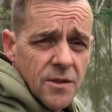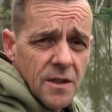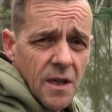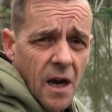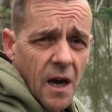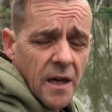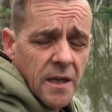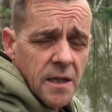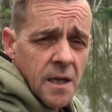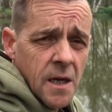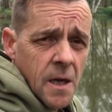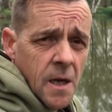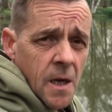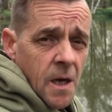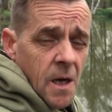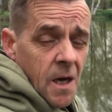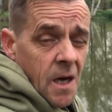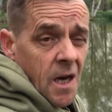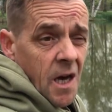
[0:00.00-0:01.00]
today
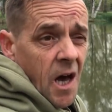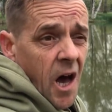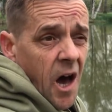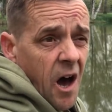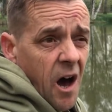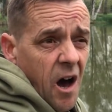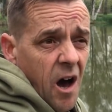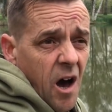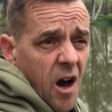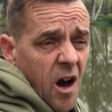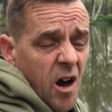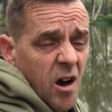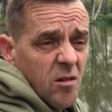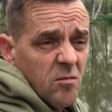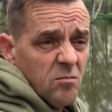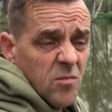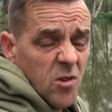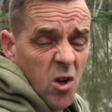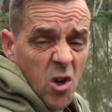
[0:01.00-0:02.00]

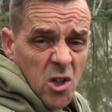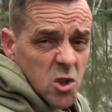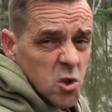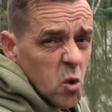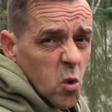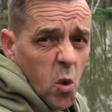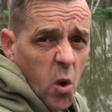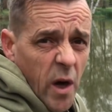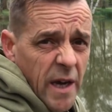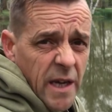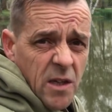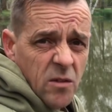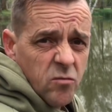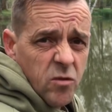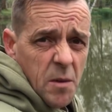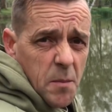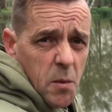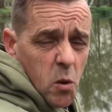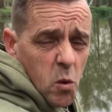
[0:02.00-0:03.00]
that I saw any
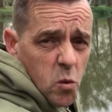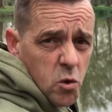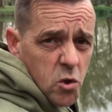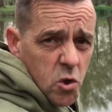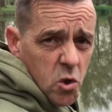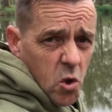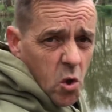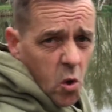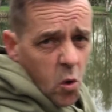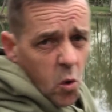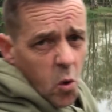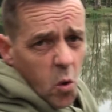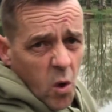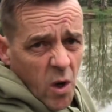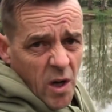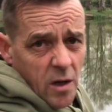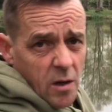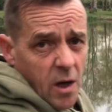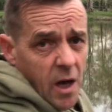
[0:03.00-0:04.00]
ripples
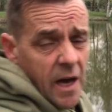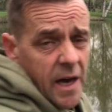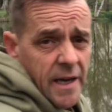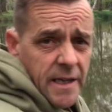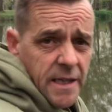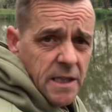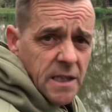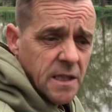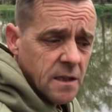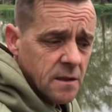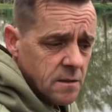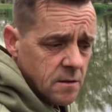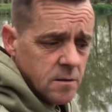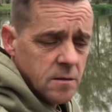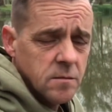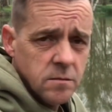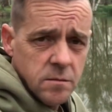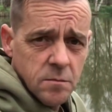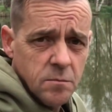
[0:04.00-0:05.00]
or any
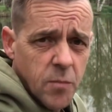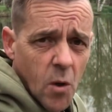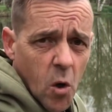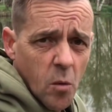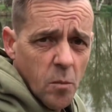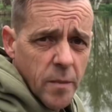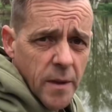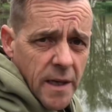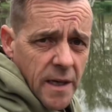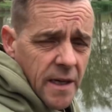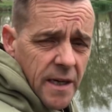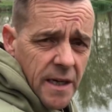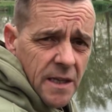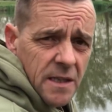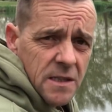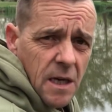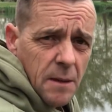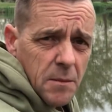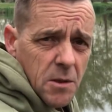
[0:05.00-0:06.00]
bottom being
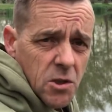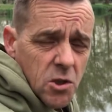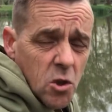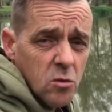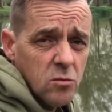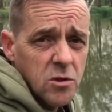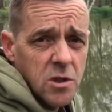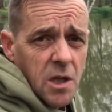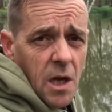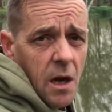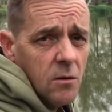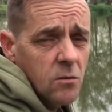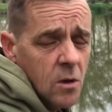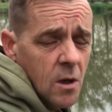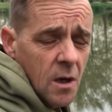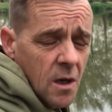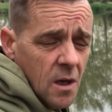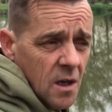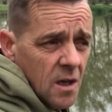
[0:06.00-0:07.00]
kicked up at all, so
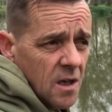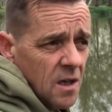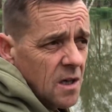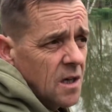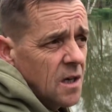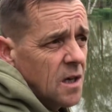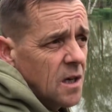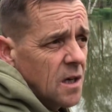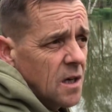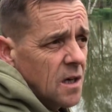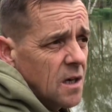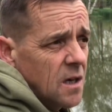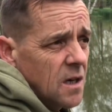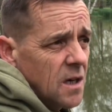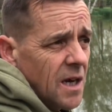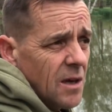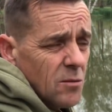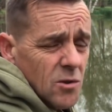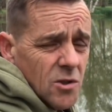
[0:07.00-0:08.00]

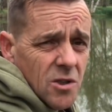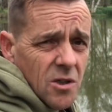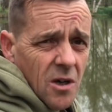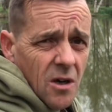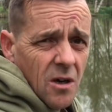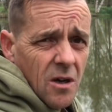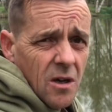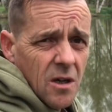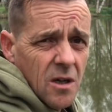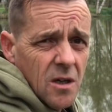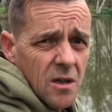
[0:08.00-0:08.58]
that was a